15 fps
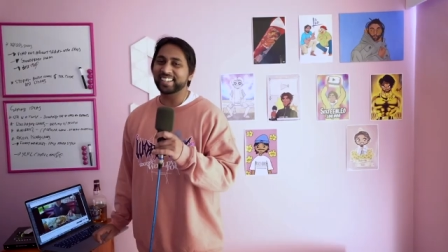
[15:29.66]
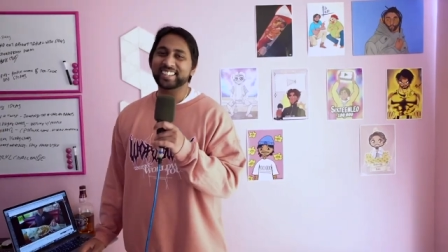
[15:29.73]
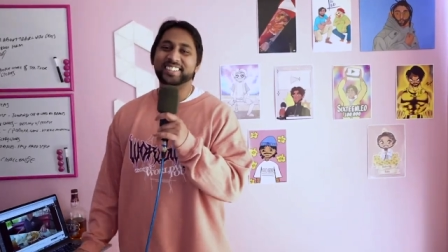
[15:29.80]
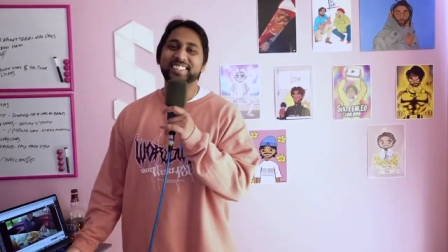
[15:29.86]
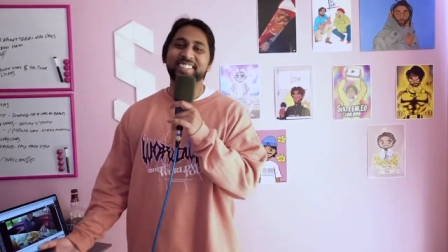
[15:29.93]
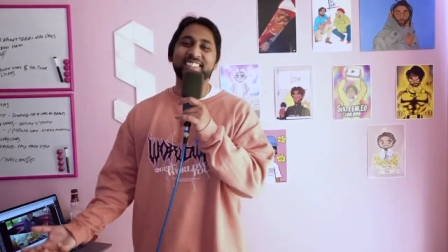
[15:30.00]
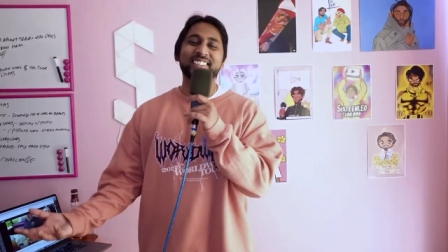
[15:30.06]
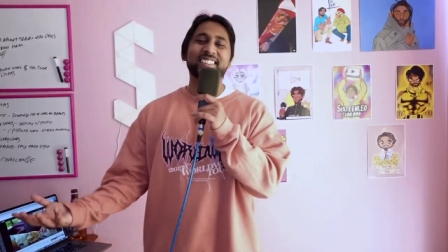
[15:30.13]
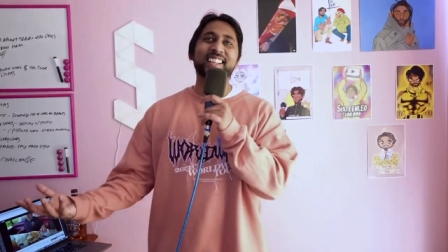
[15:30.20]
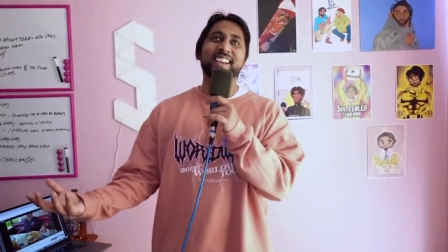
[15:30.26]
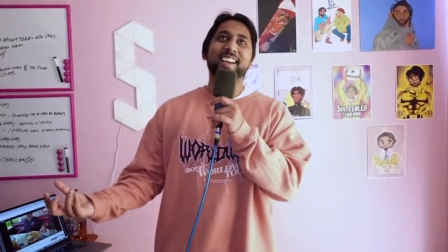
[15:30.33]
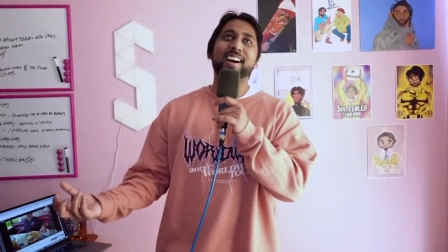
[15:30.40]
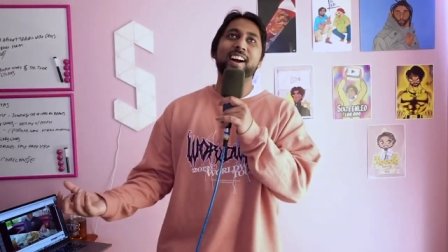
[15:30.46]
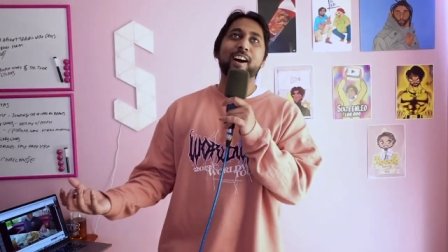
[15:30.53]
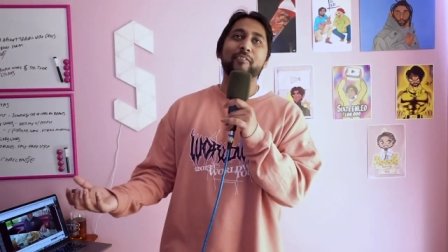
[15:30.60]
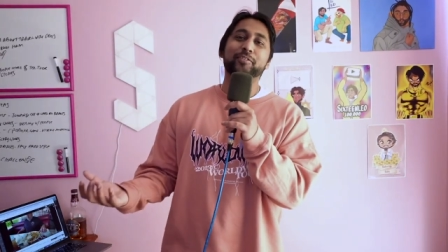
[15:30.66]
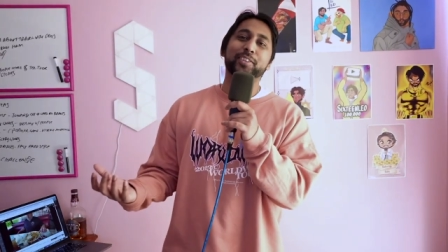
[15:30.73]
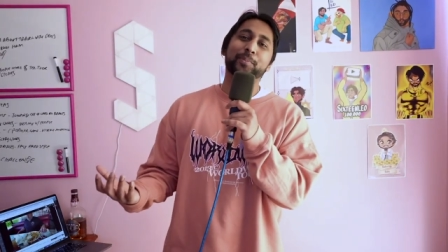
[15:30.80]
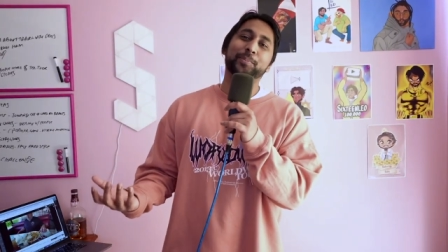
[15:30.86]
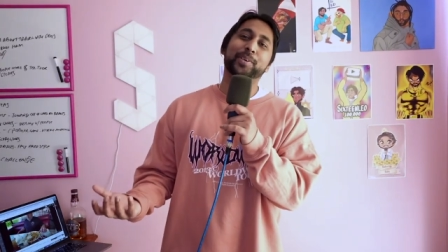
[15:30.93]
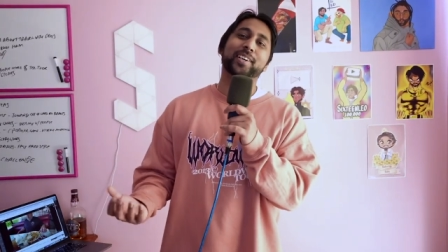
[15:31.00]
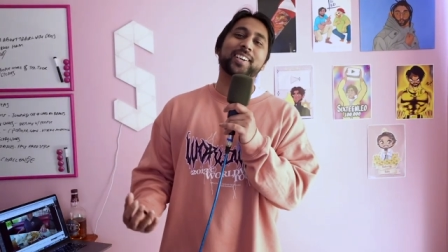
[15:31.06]
He took like half
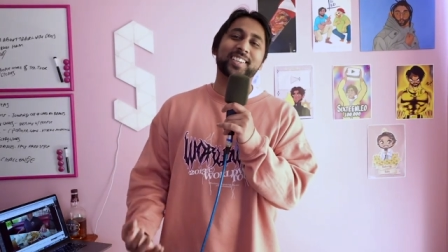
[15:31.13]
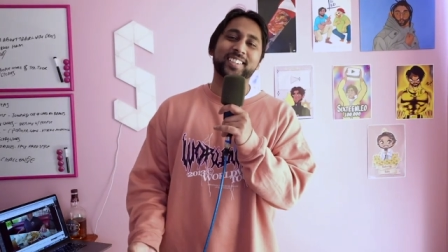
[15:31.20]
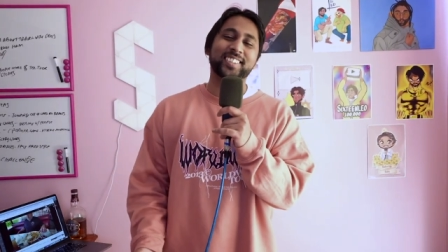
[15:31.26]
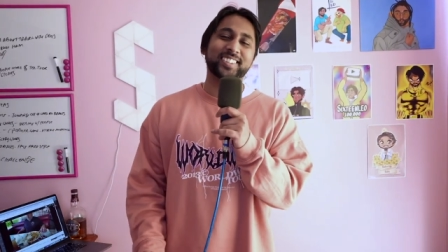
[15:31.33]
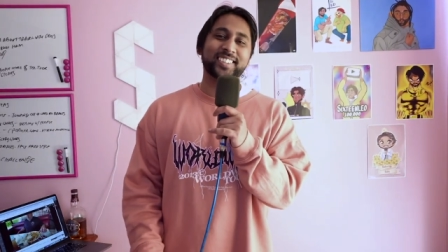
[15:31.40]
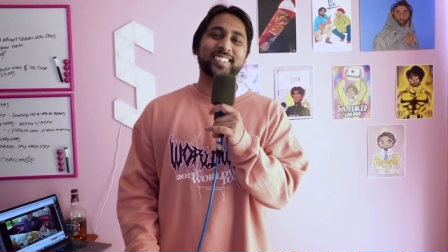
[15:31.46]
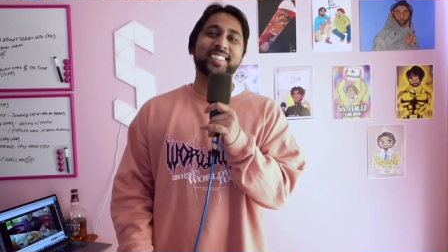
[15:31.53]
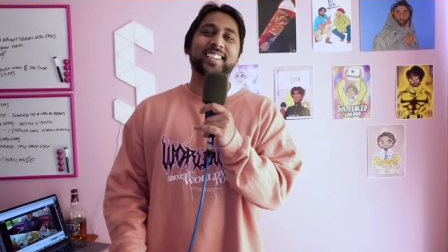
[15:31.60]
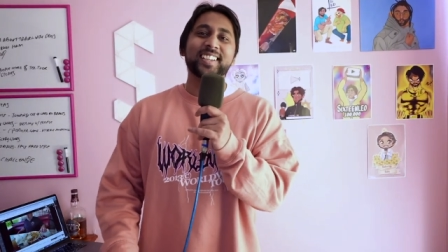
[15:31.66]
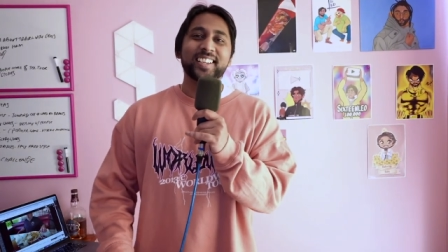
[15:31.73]
the burger.